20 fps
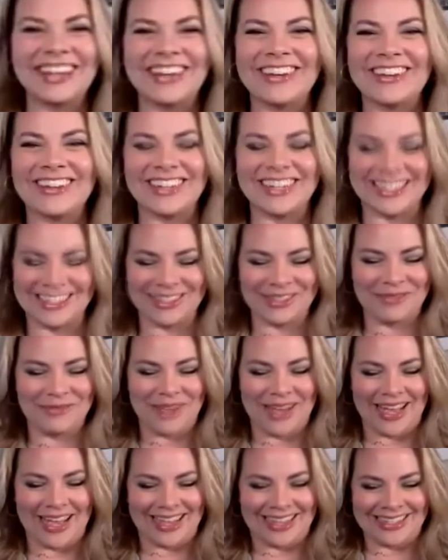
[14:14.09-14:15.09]
It's the
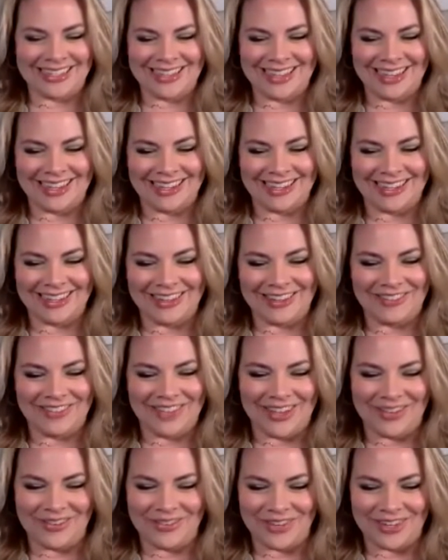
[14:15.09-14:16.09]
best. I love
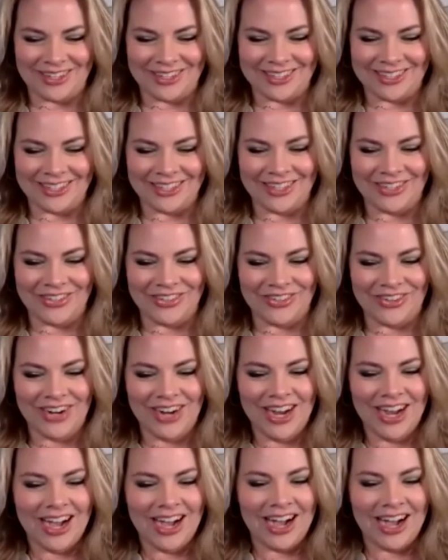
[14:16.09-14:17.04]
that part too.